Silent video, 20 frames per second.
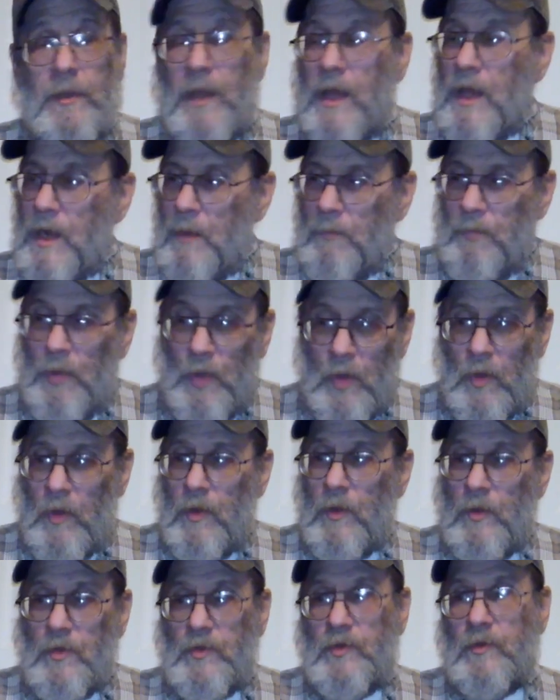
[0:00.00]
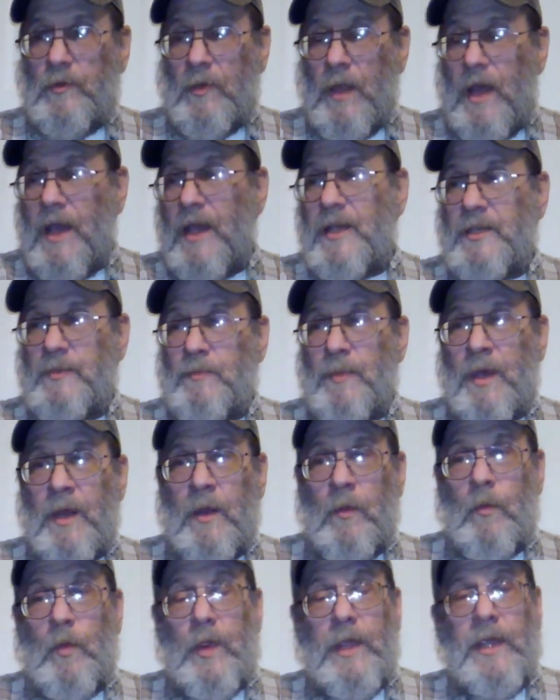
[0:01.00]
Let them pull those last
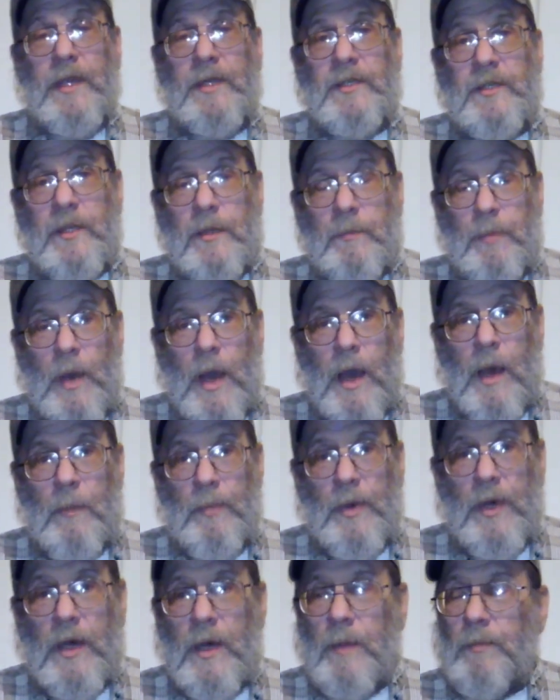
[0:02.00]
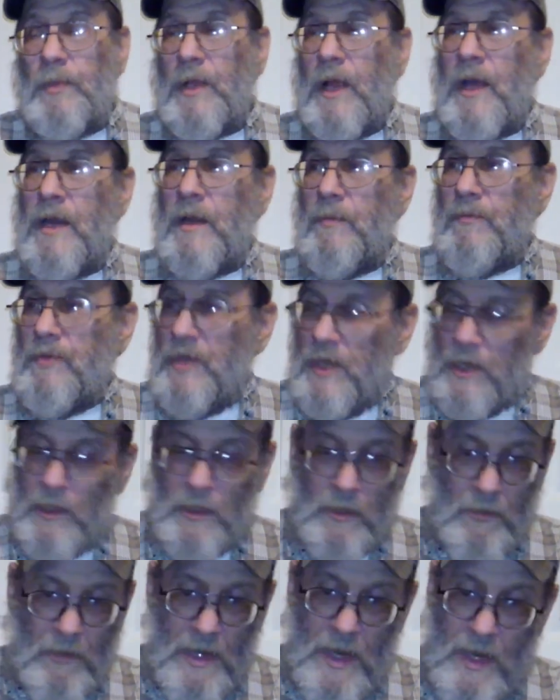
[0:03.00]
minute weeds that pop up, let them dig
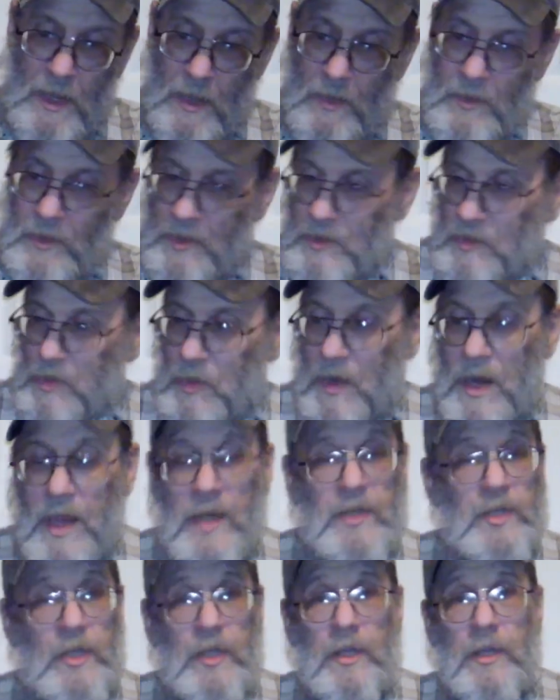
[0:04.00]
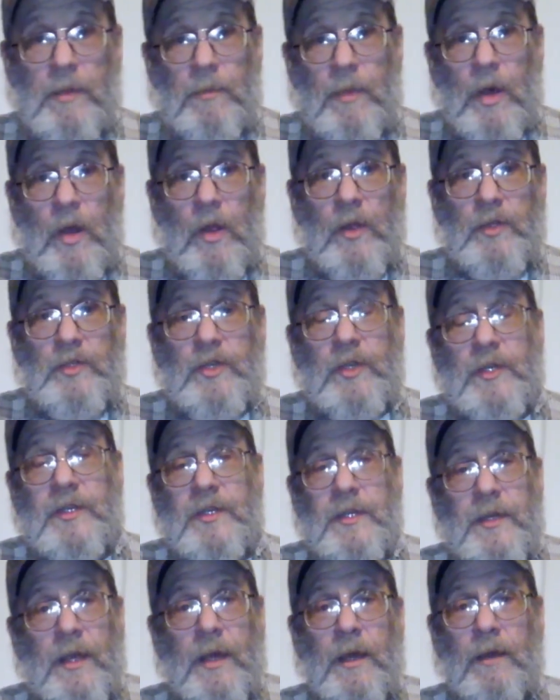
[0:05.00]
around and scratch in the mulch and
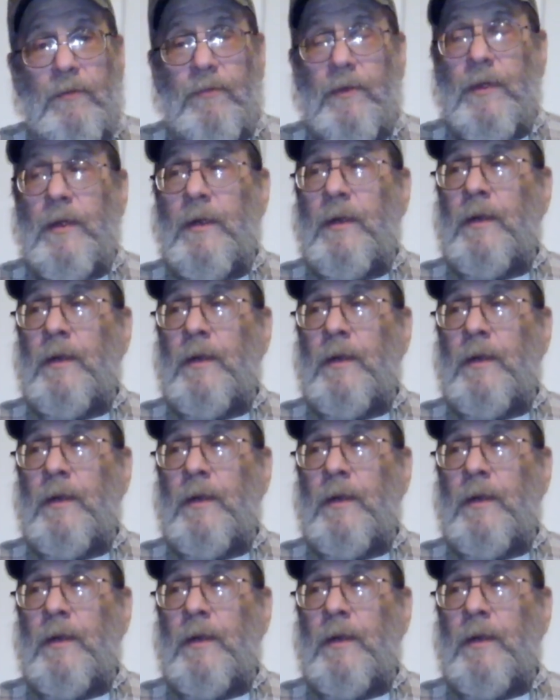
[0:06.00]
stuff,